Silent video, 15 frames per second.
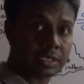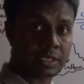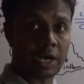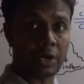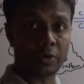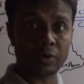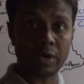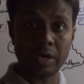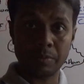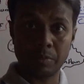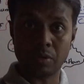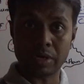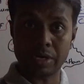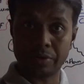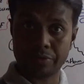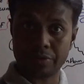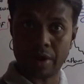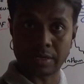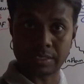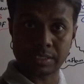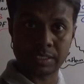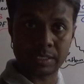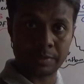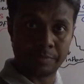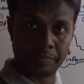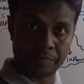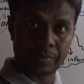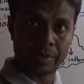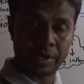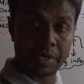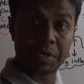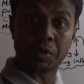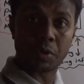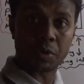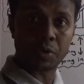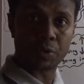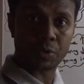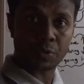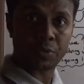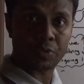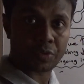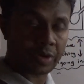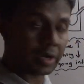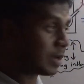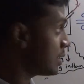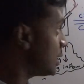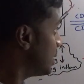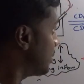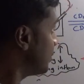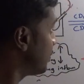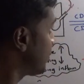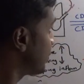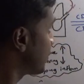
cytokine blocking drugs in order to treat the